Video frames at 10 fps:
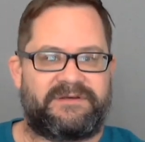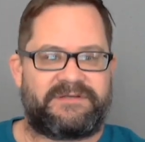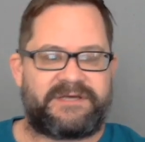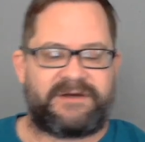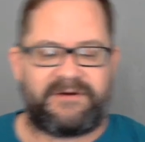
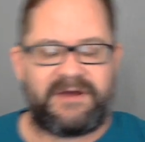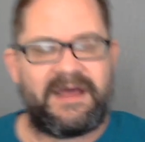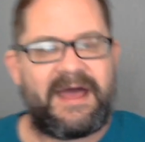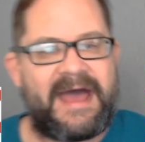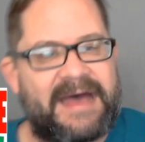So
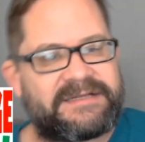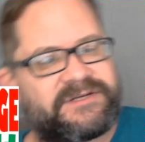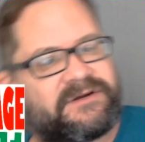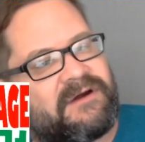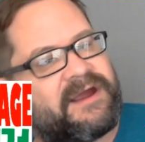hats
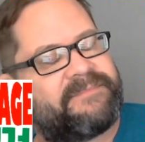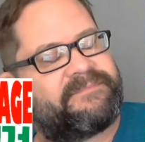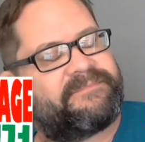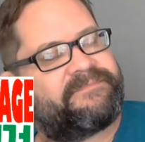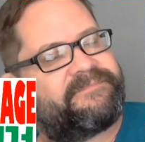are great
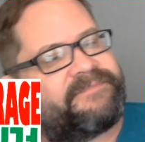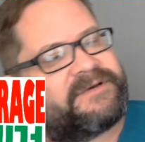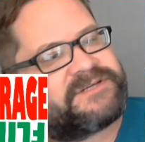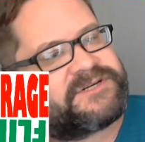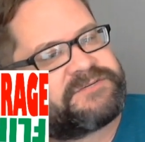
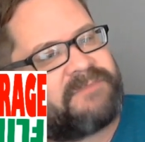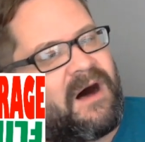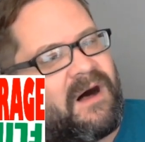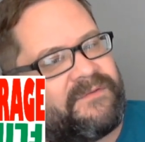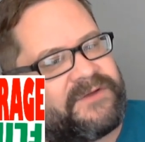because they're
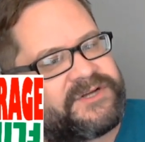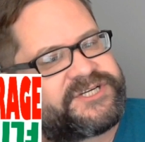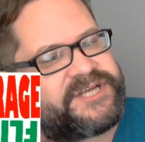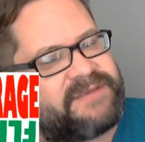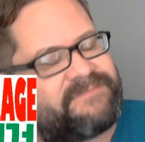small and they're
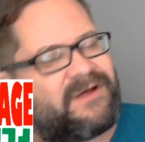cheap.